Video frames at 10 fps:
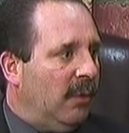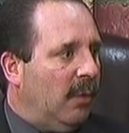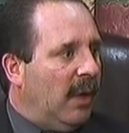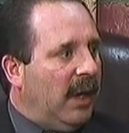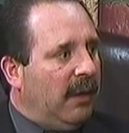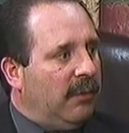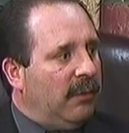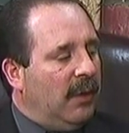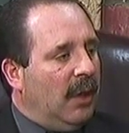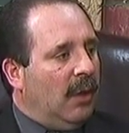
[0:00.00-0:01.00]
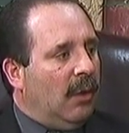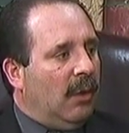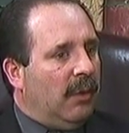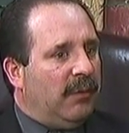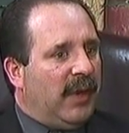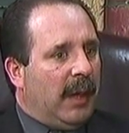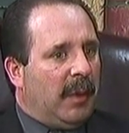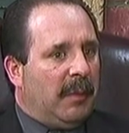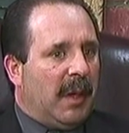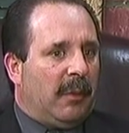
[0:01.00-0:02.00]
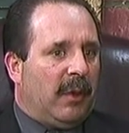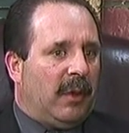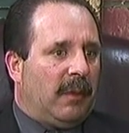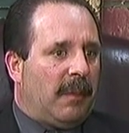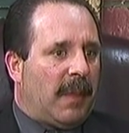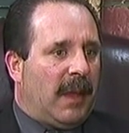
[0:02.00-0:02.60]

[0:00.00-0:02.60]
their wife, or a family member.